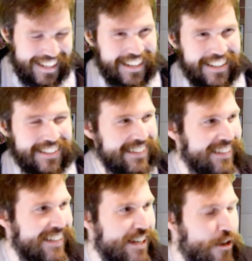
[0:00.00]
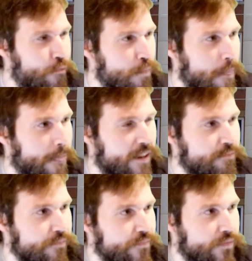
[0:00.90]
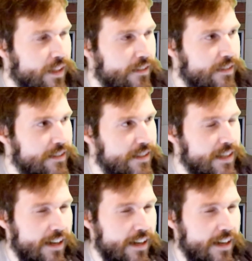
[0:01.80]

Yeah, you said a lot of big words in those sentences.